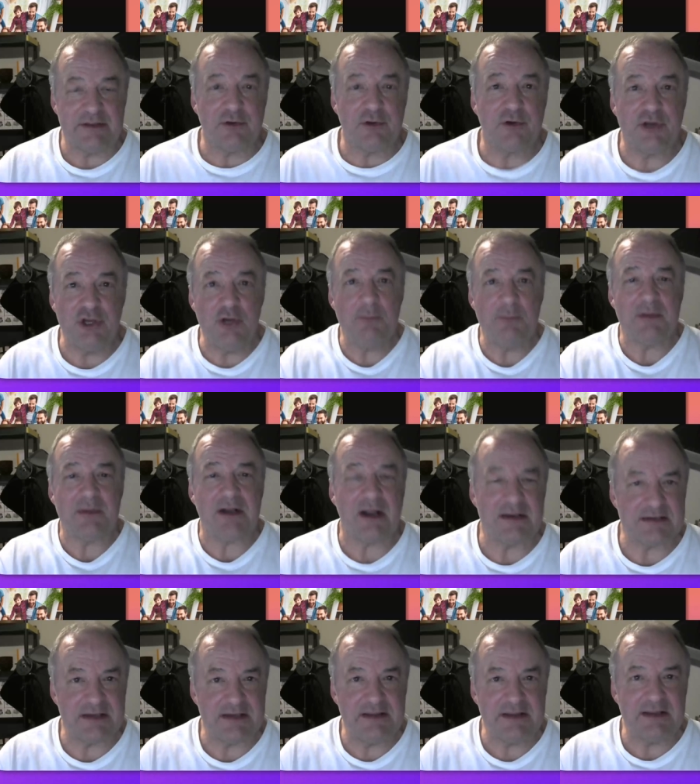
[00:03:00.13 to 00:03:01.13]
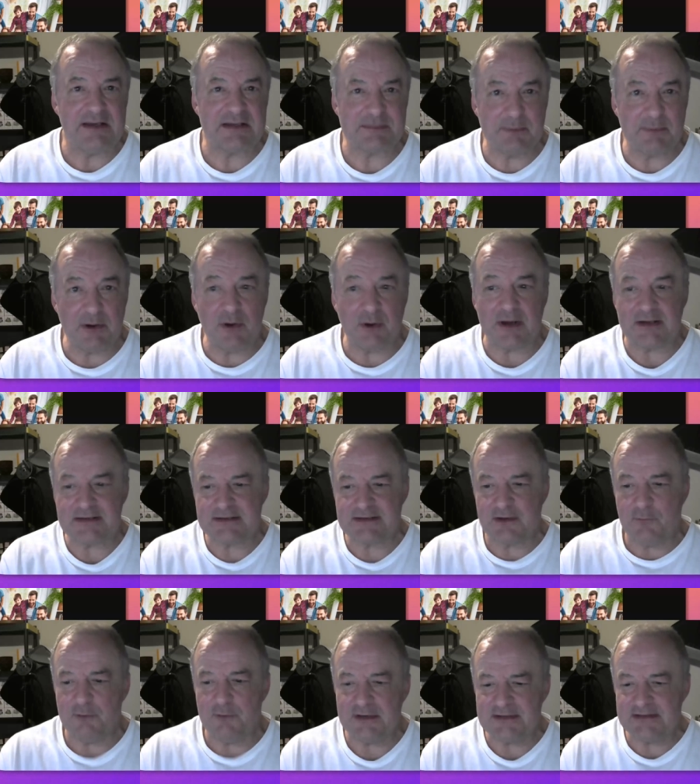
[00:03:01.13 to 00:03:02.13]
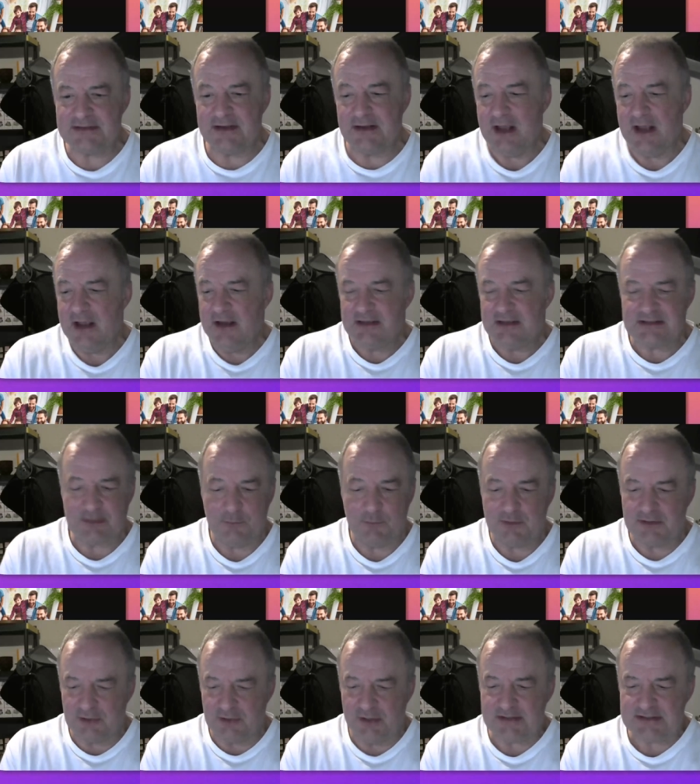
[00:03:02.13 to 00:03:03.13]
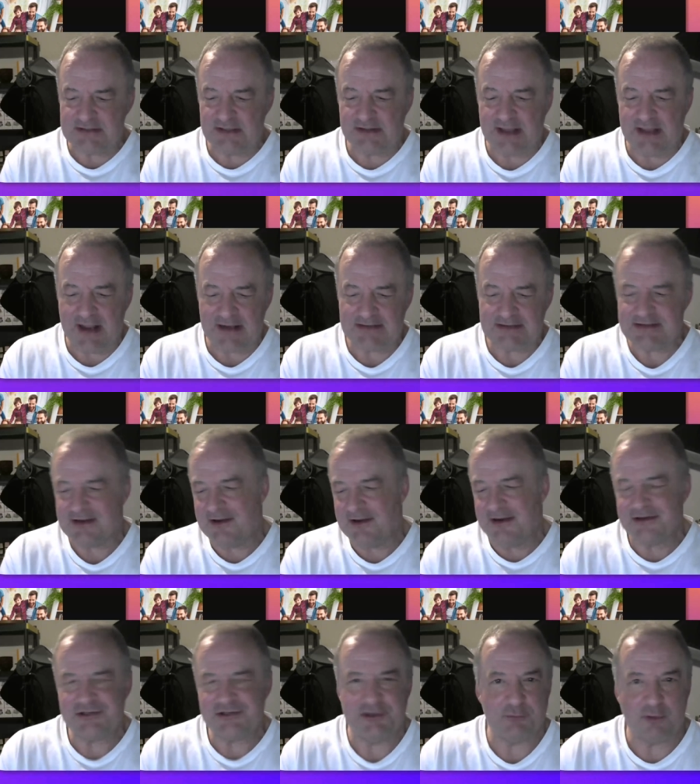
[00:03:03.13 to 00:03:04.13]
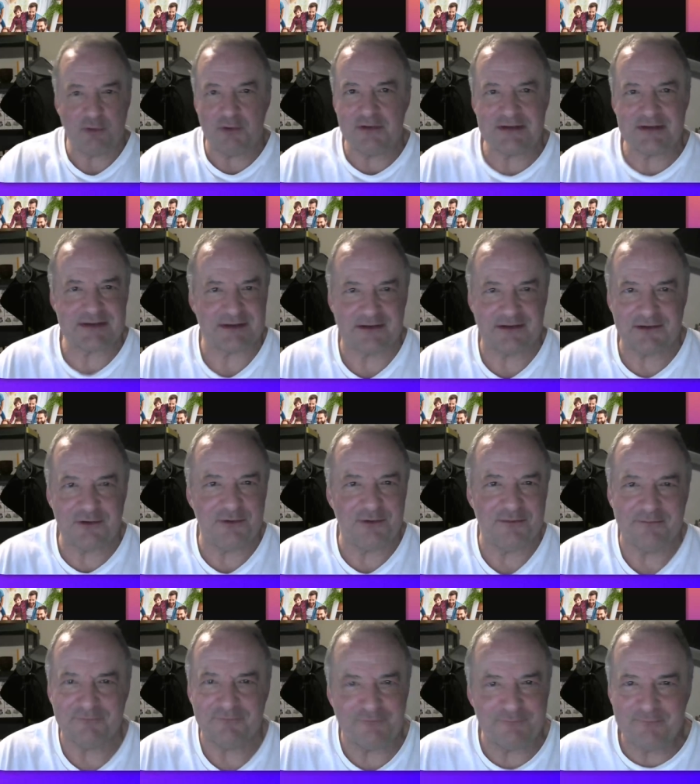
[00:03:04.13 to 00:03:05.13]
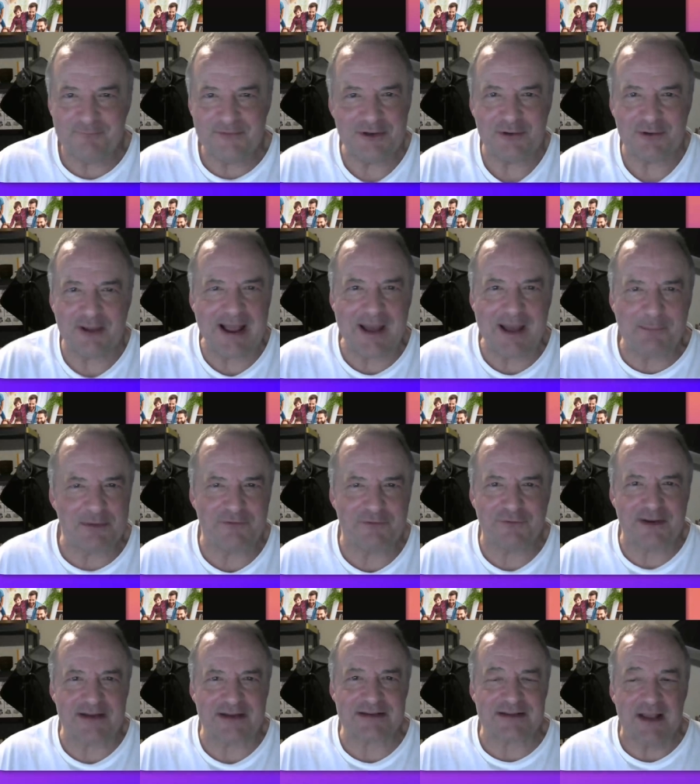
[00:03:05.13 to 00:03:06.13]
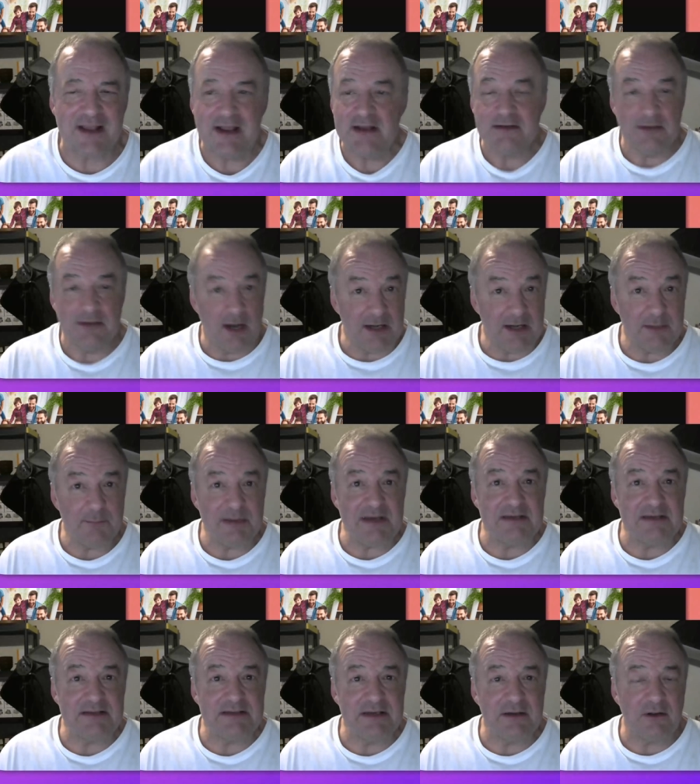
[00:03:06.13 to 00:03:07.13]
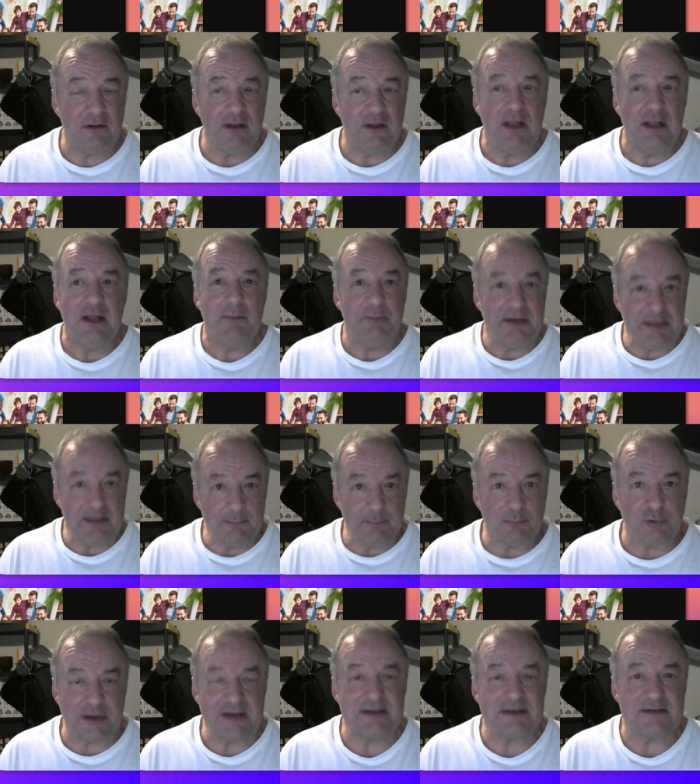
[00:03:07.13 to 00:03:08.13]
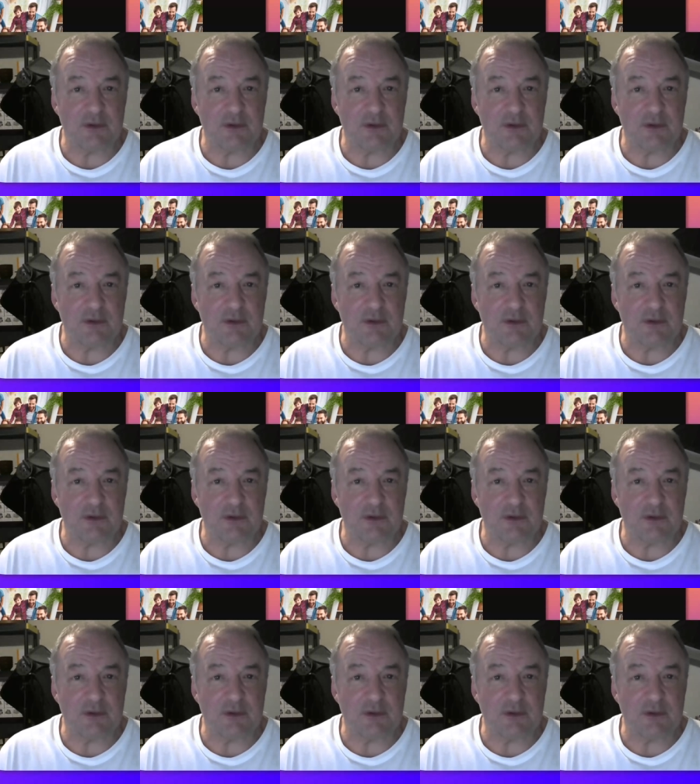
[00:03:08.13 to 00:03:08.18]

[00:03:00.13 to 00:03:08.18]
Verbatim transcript: they're humanizing the experience. Someone looks at that and says, "Oh, she wrote us a little, happy face." Not a big deal, but it brings